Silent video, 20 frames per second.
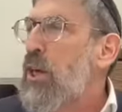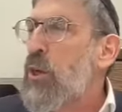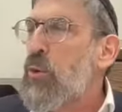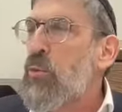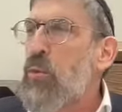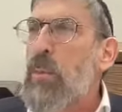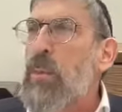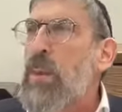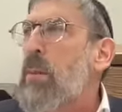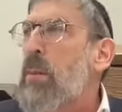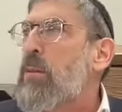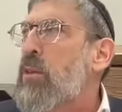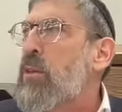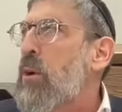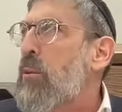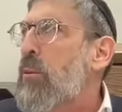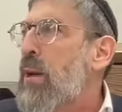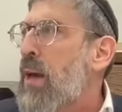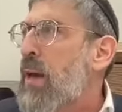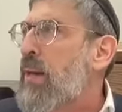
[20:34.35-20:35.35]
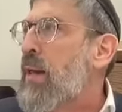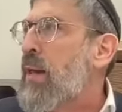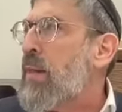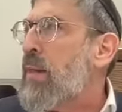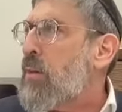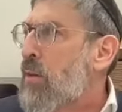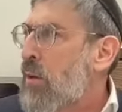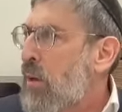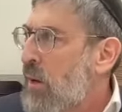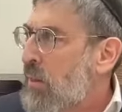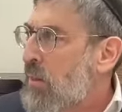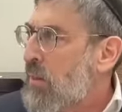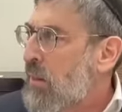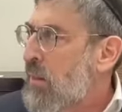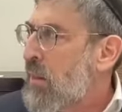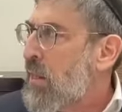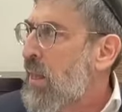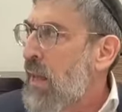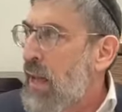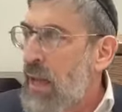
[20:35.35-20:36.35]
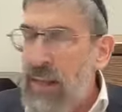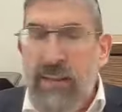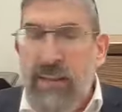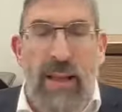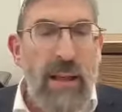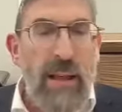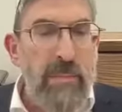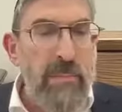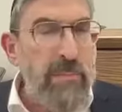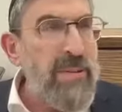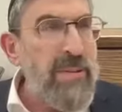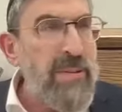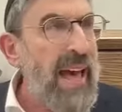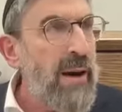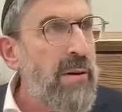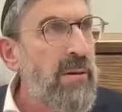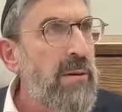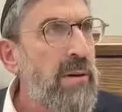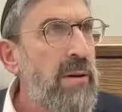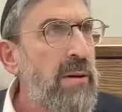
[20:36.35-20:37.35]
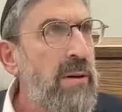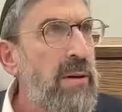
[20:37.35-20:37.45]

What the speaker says: You won't be able to go ahead and cut and plow.